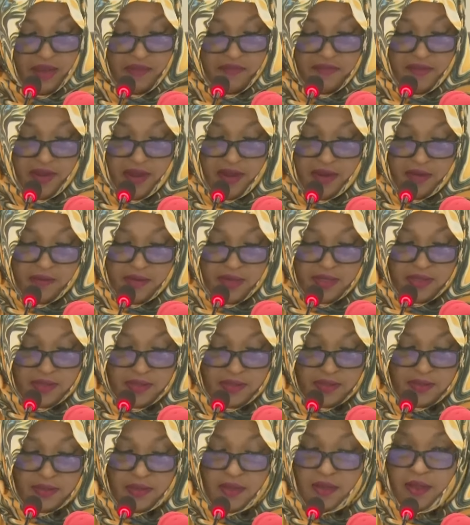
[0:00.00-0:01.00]

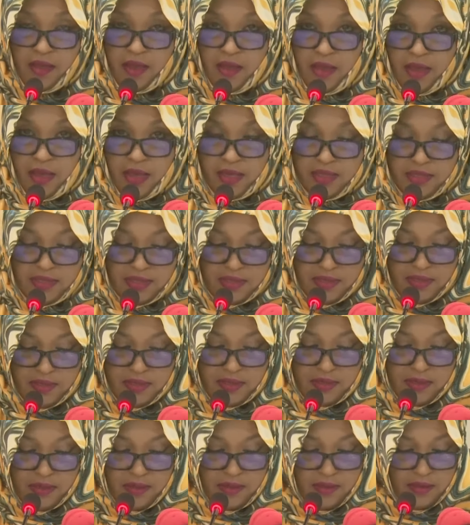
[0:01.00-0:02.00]
FIRS,
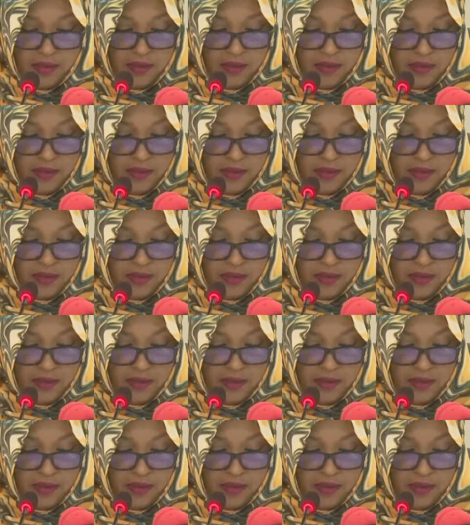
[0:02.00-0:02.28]
NCC,